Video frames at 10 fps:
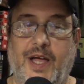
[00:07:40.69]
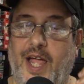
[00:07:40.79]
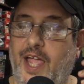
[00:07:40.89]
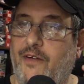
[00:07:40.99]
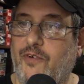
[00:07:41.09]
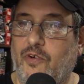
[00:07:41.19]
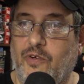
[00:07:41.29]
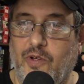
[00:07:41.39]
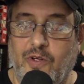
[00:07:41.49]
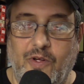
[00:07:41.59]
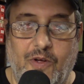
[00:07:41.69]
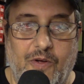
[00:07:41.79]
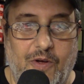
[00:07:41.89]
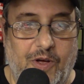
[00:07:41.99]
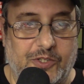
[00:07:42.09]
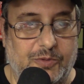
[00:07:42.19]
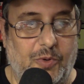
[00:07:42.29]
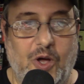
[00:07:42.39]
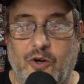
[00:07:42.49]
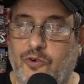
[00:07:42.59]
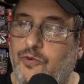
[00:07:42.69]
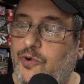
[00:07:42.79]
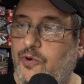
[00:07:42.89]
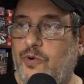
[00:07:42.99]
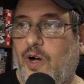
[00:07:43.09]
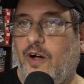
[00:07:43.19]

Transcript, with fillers: I have a small crew